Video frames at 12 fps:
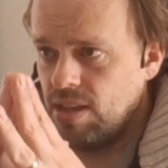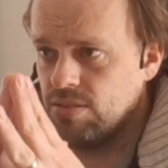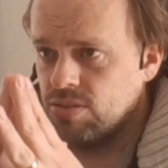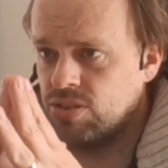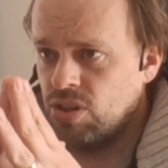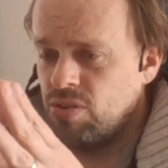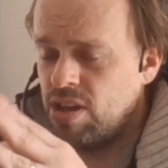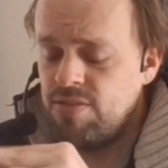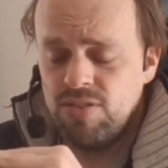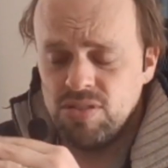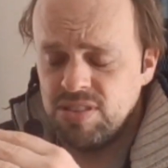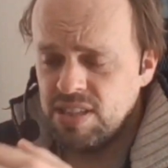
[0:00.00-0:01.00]
So
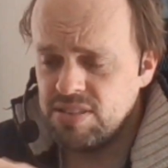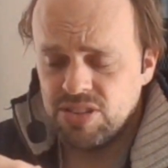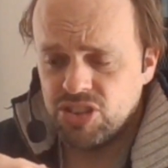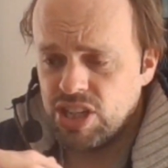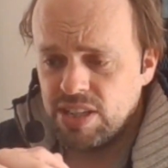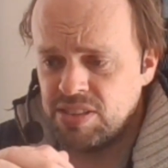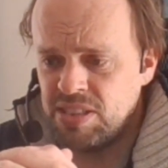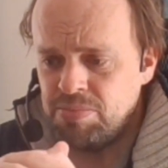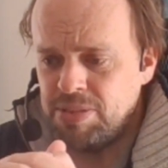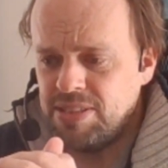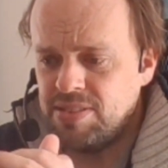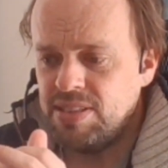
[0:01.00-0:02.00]
if you're saying to
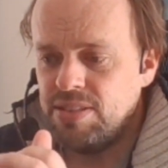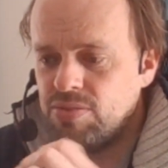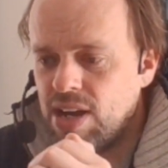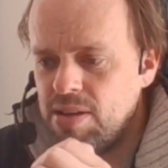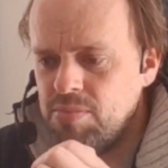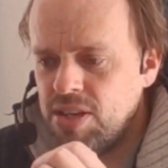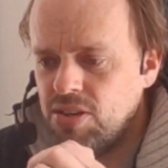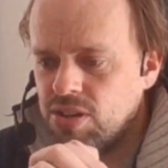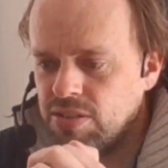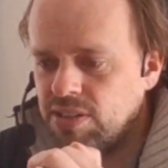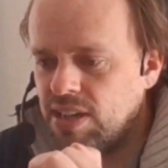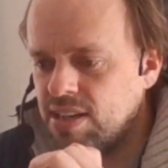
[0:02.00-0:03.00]
ChatGPT, write me a
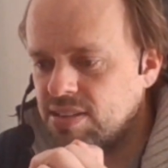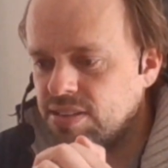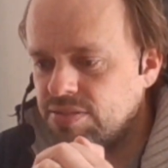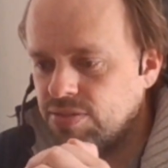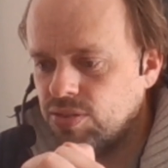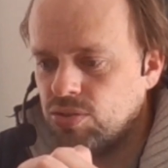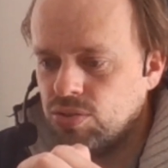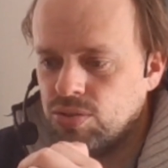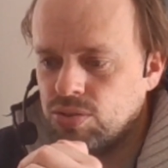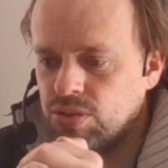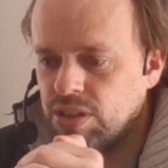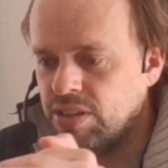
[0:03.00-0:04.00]
cover letter
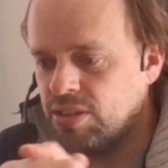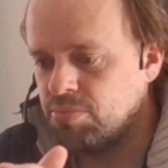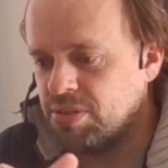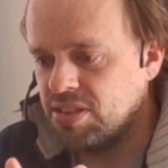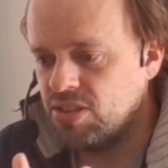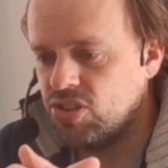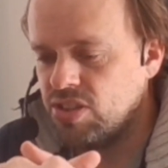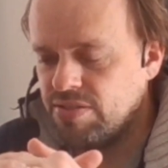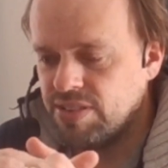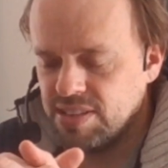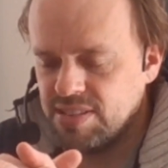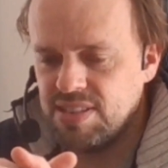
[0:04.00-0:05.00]
for the position
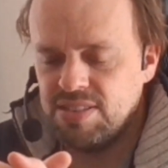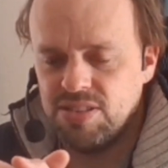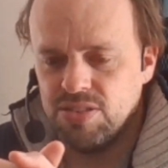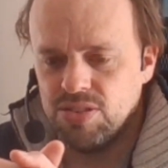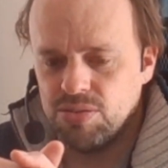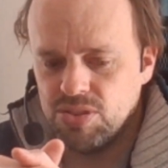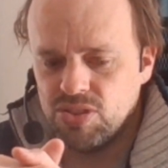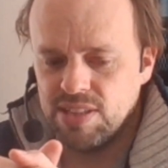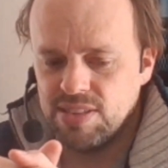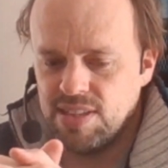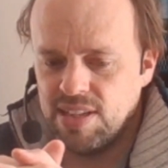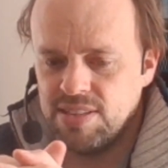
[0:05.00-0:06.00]
of an assistant to a
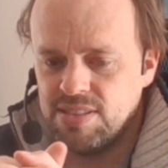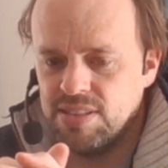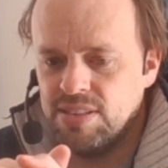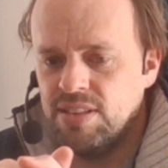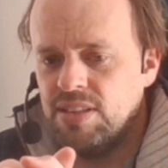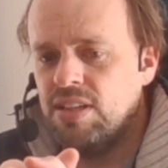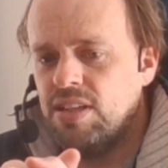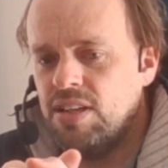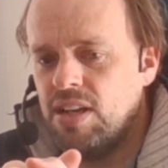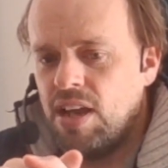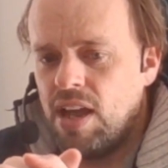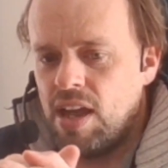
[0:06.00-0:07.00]
translator,
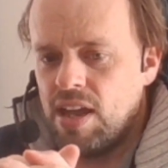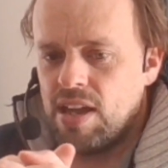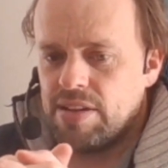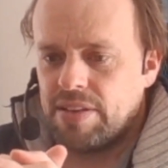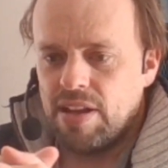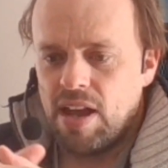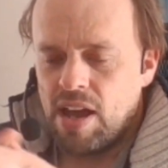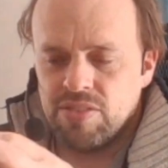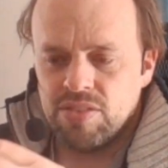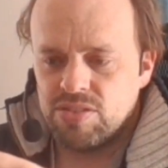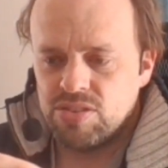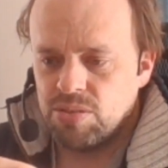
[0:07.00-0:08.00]

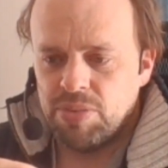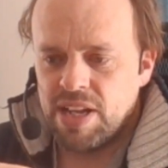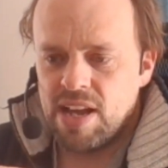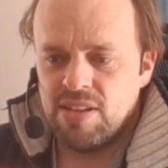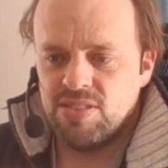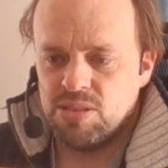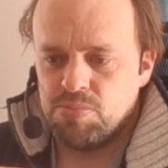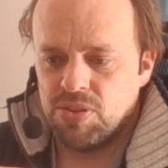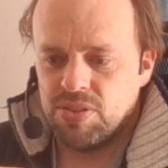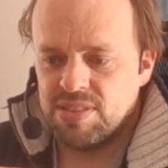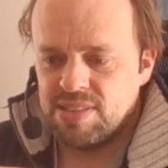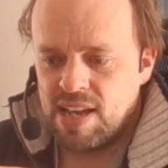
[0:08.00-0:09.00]
and somebody else has
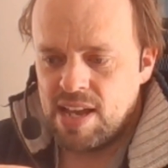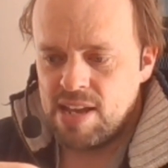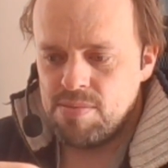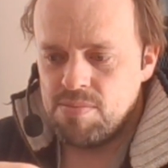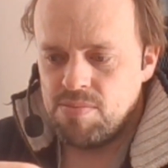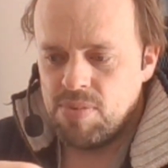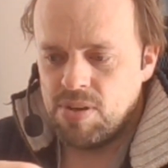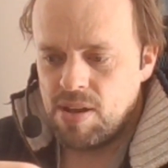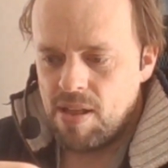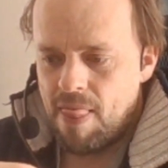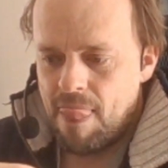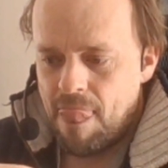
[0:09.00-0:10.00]
put the same
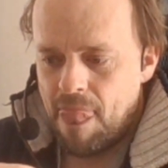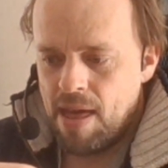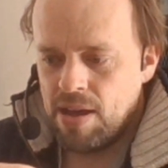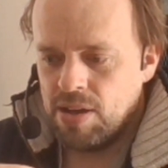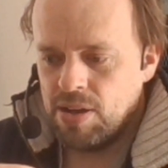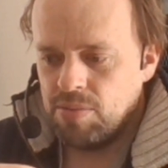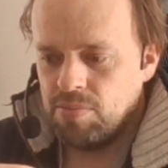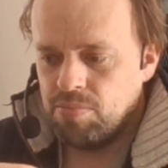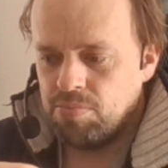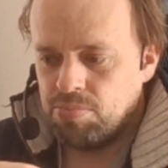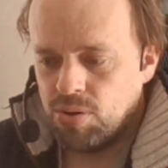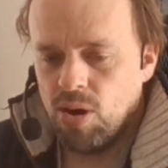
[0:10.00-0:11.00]

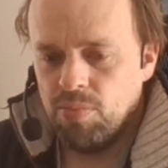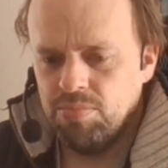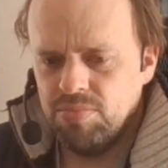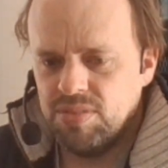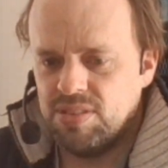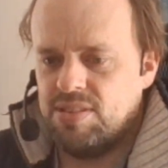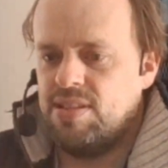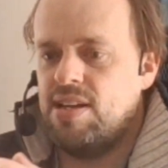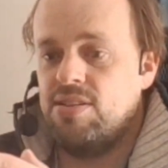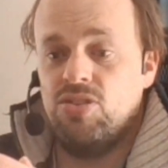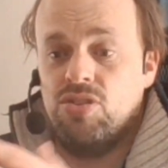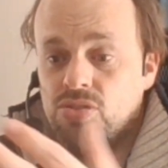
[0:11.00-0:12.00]
prompt,
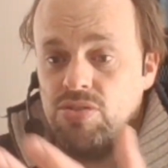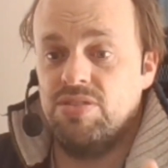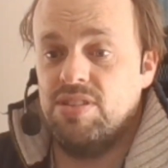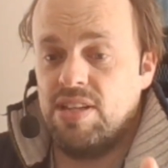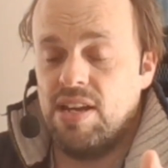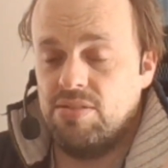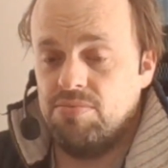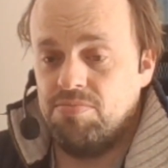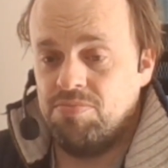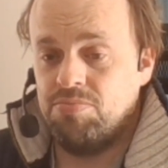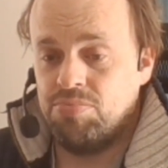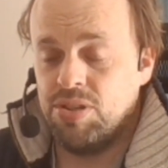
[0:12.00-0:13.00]
then you're going to get
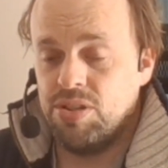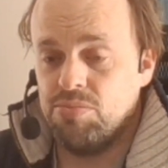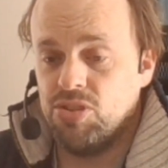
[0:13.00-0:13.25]
pretty